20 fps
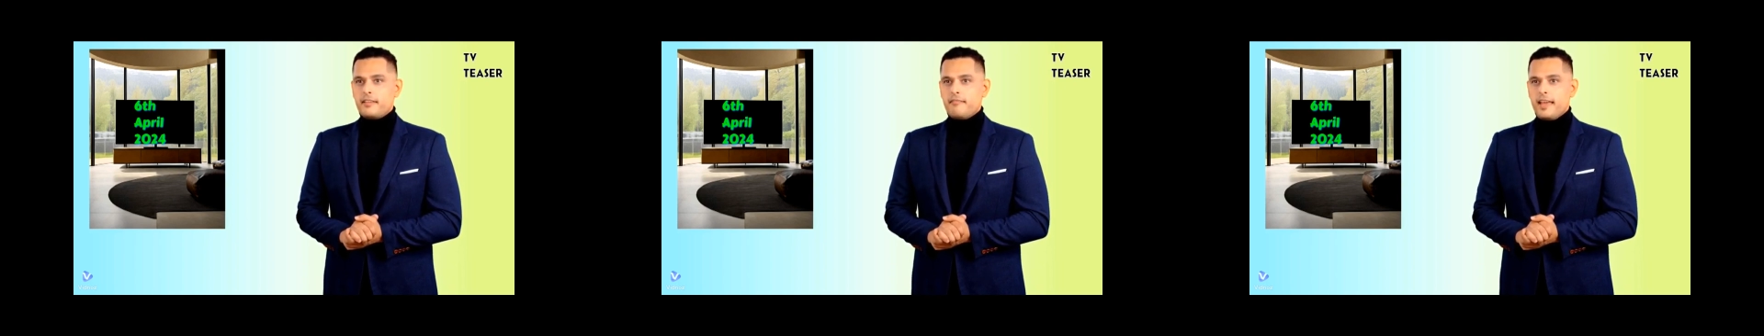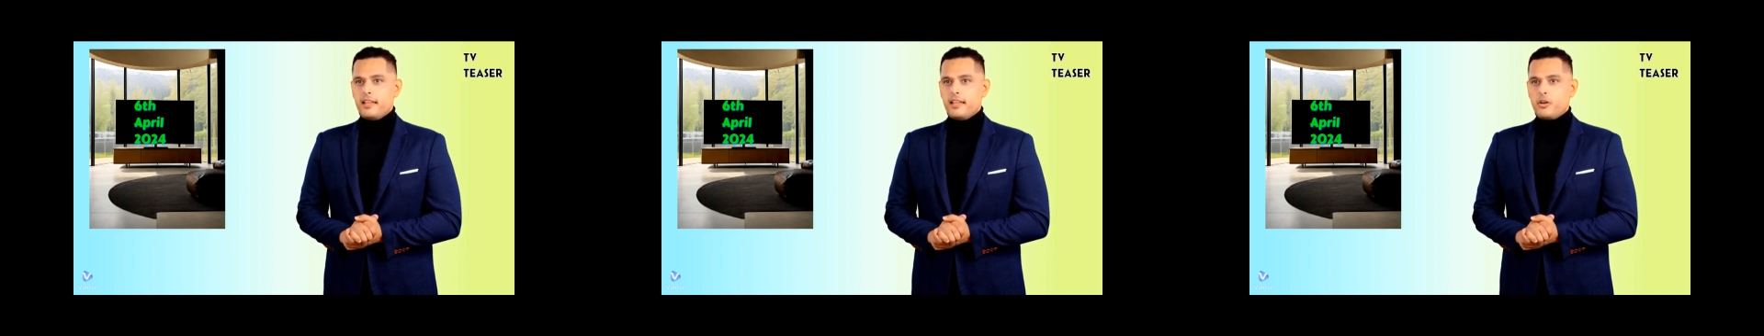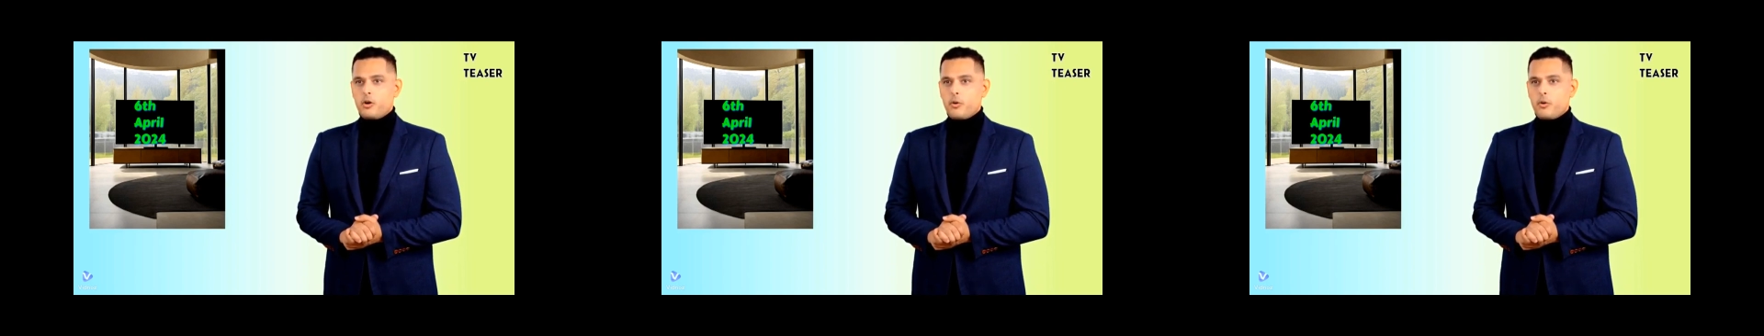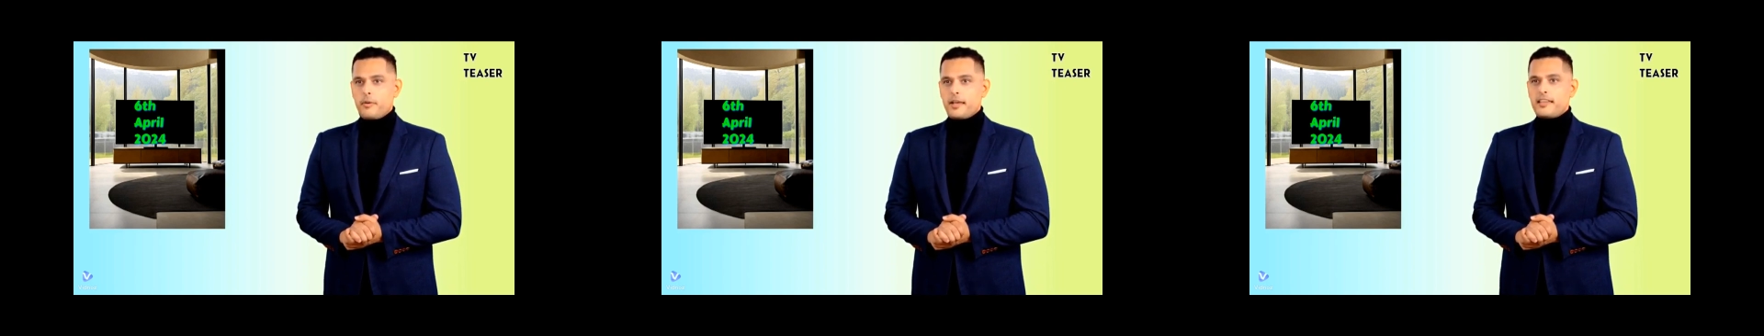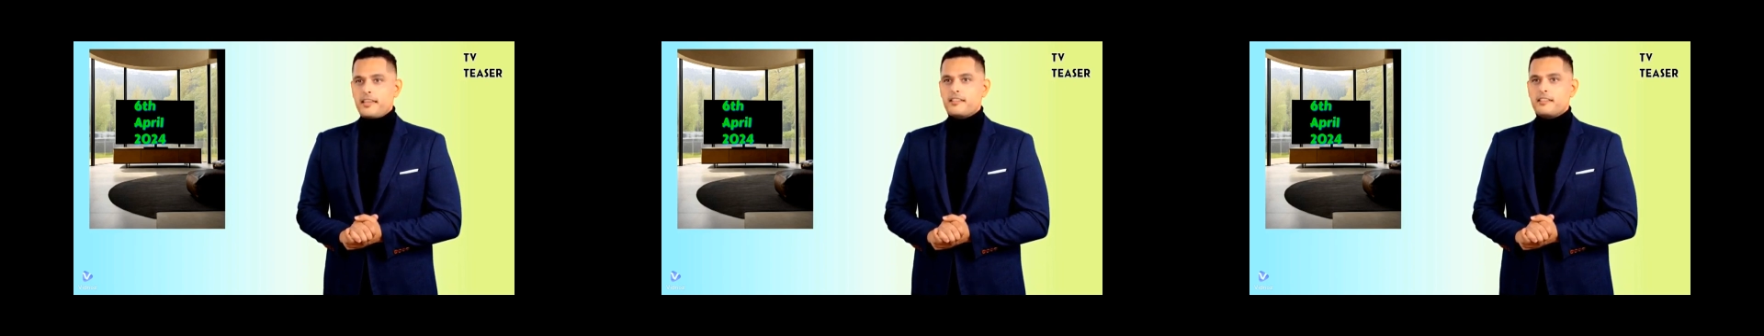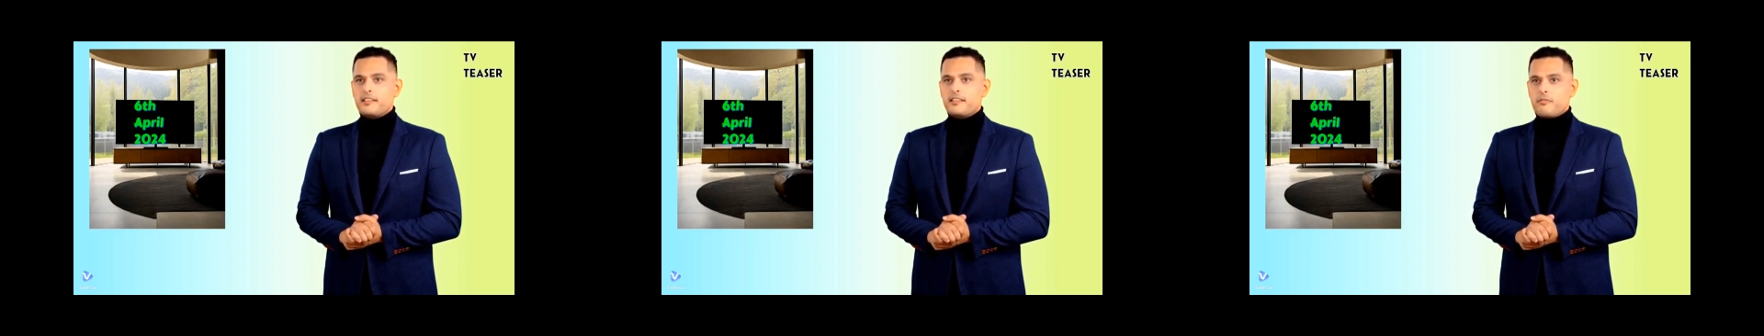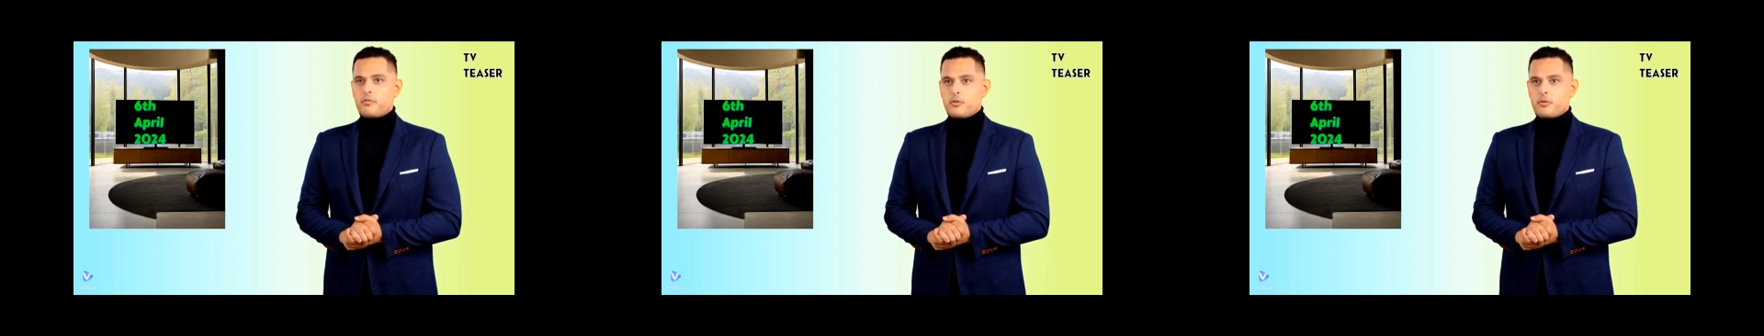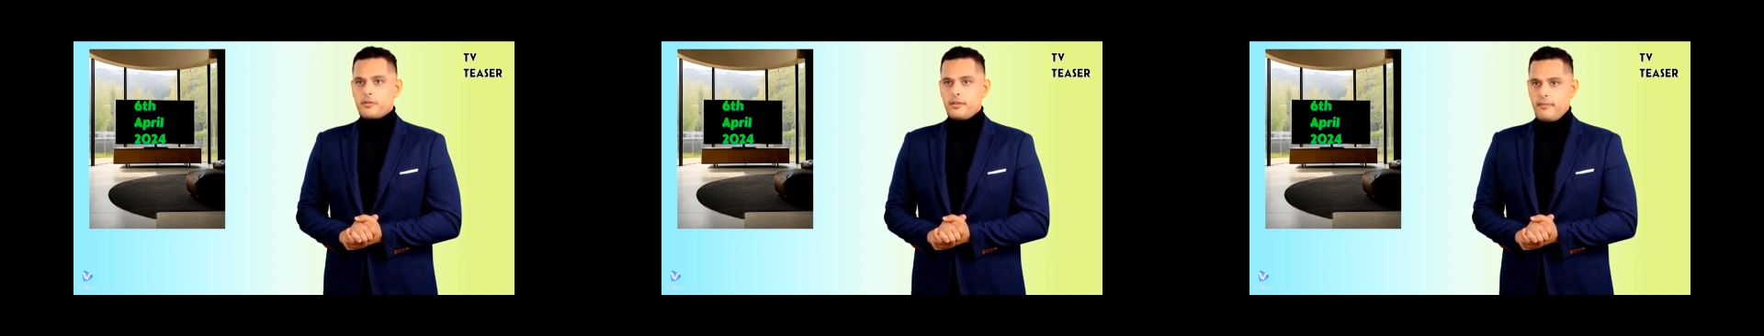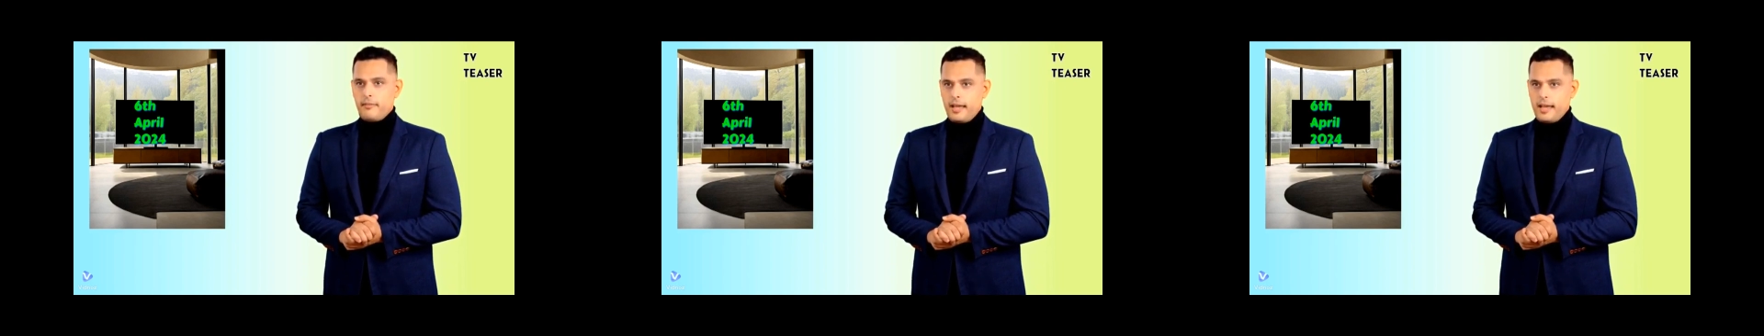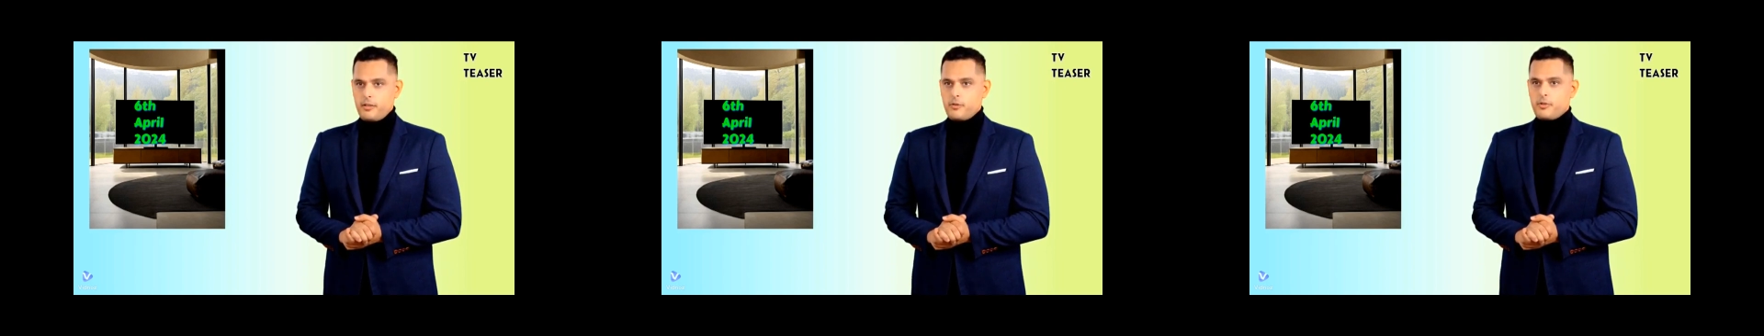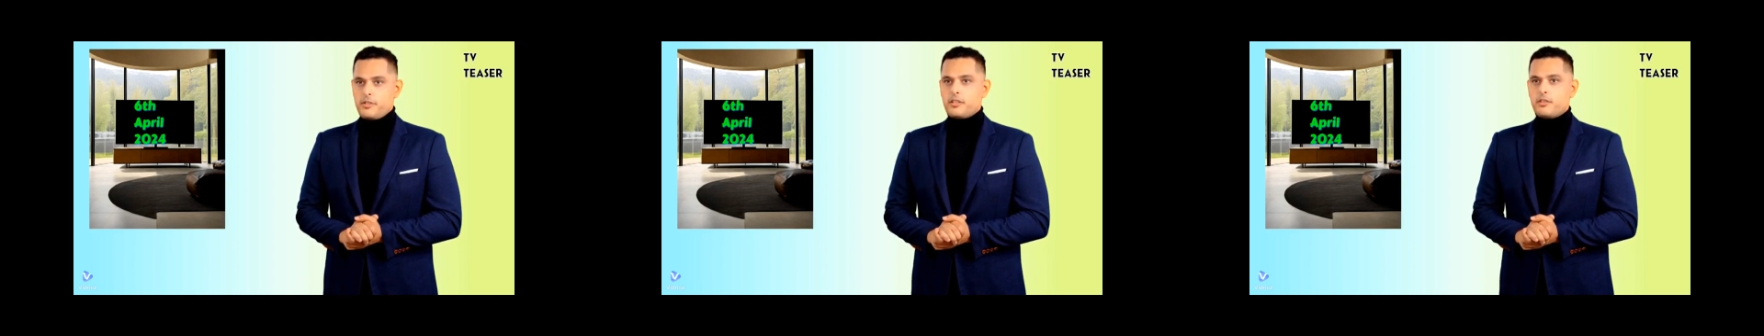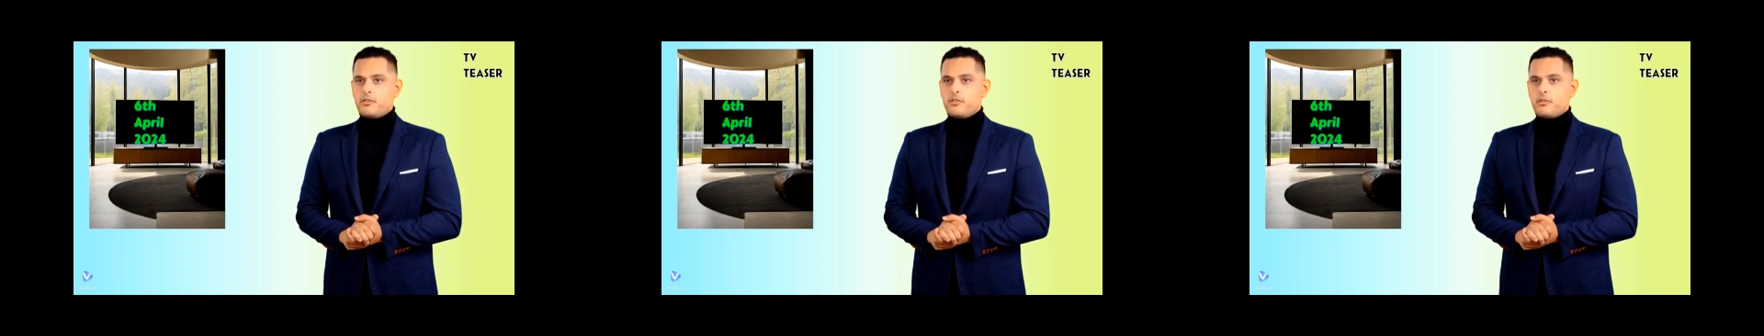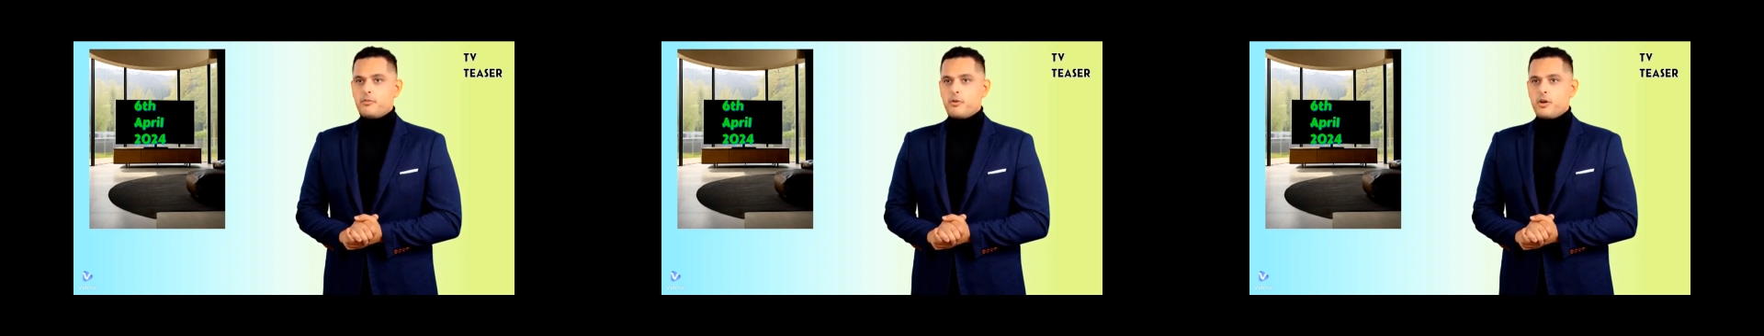Ella or Madison will be back with
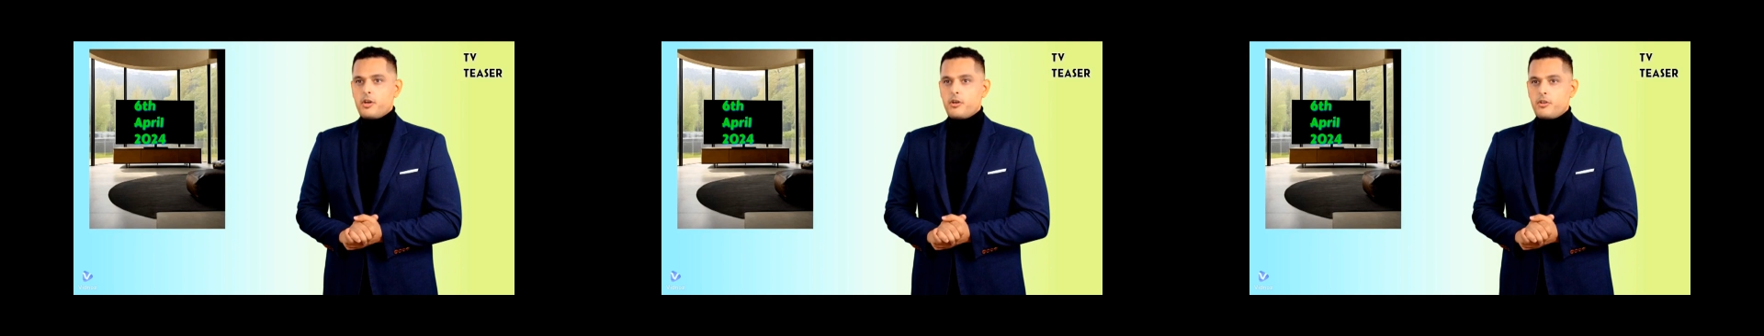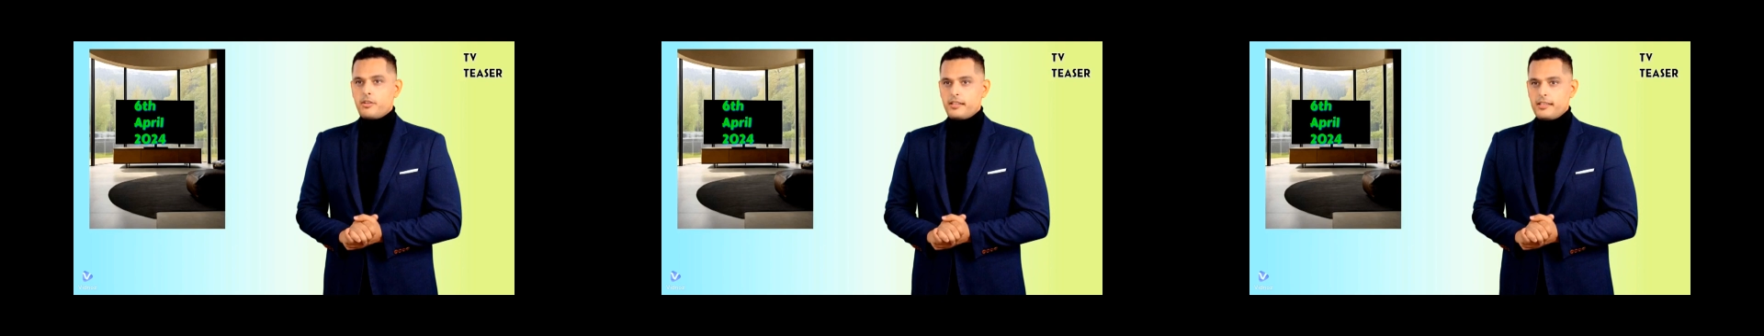you tomorrow